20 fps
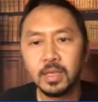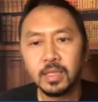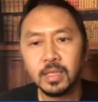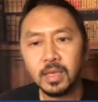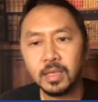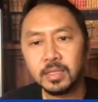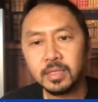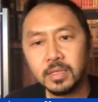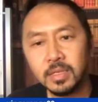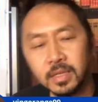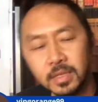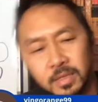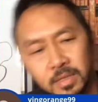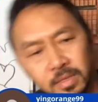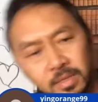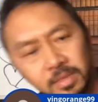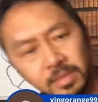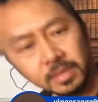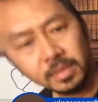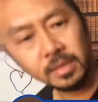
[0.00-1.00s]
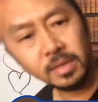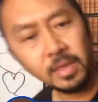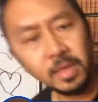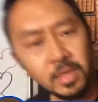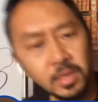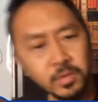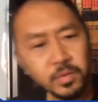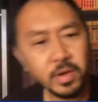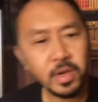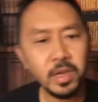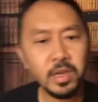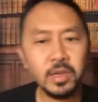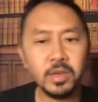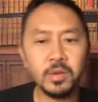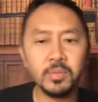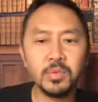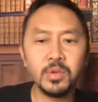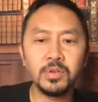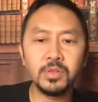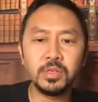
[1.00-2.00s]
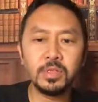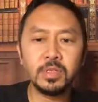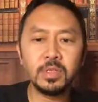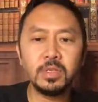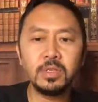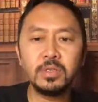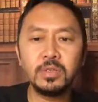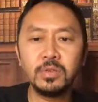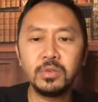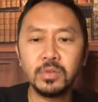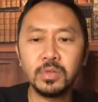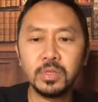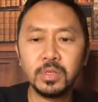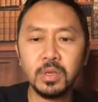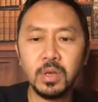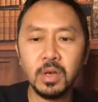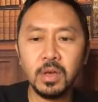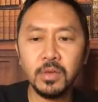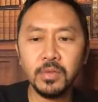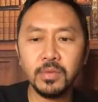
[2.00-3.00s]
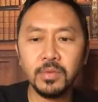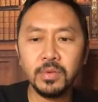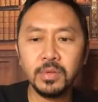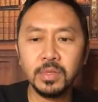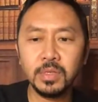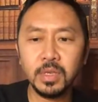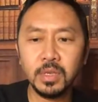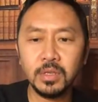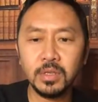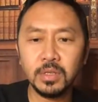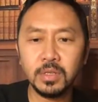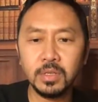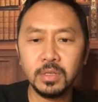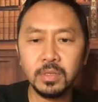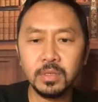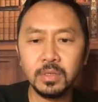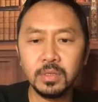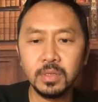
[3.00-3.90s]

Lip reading: That's it. EUA emergency use authorization.